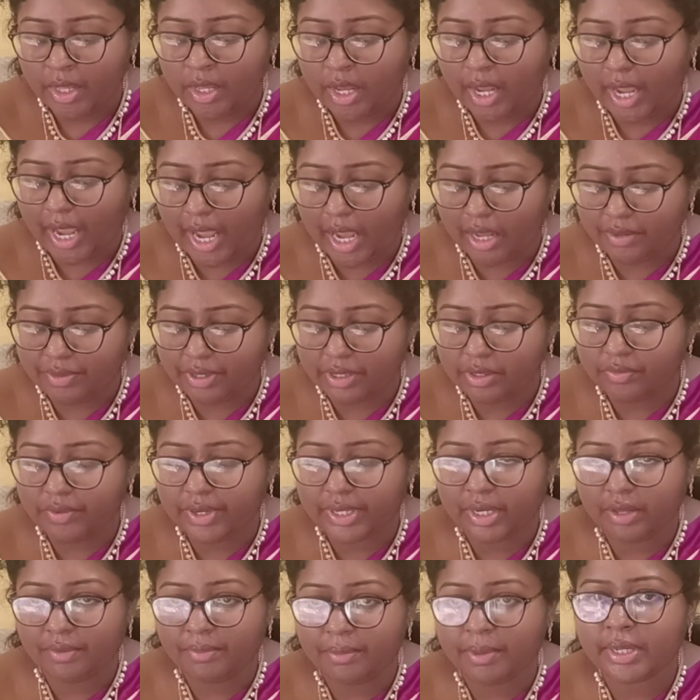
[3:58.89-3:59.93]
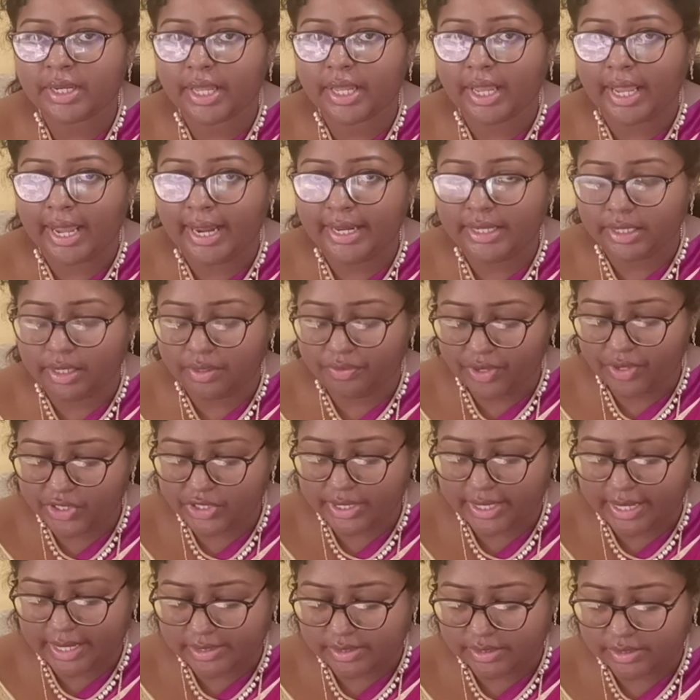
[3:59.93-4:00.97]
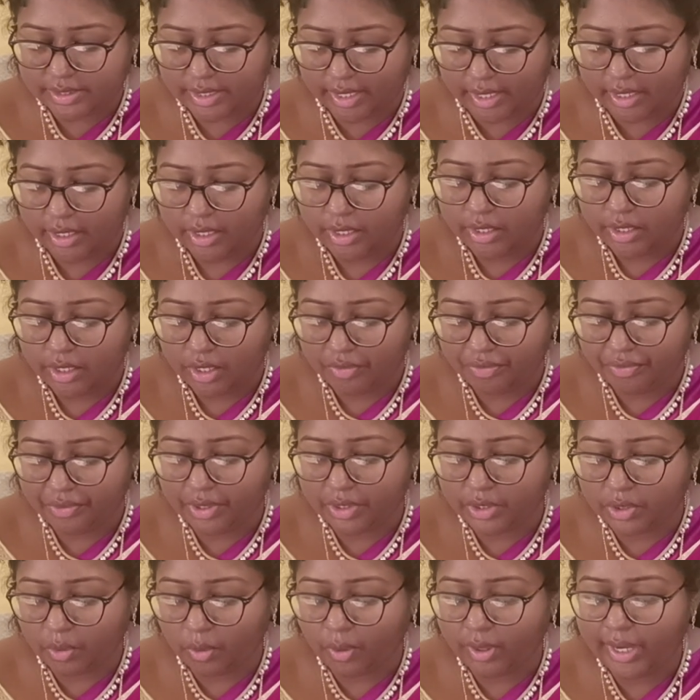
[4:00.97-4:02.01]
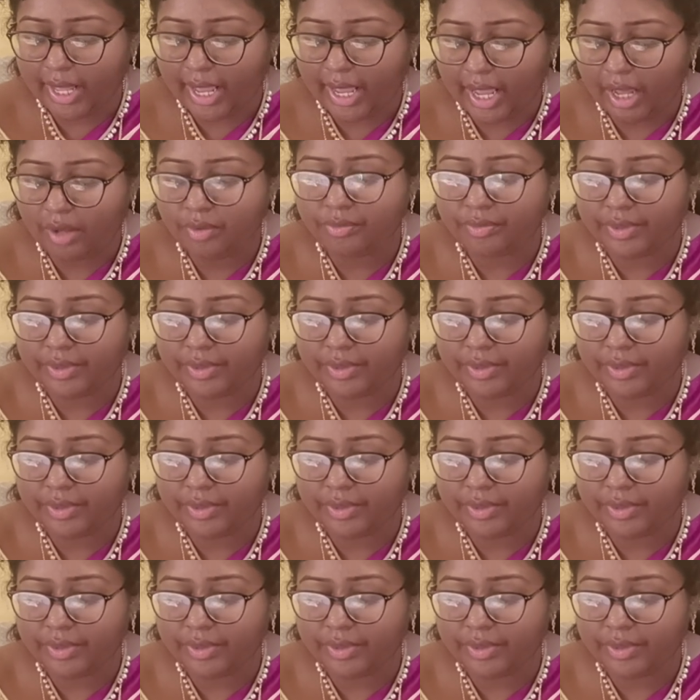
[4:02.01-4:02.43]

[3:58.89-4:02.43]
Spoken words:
Having vitamin A deficiency. If you don't have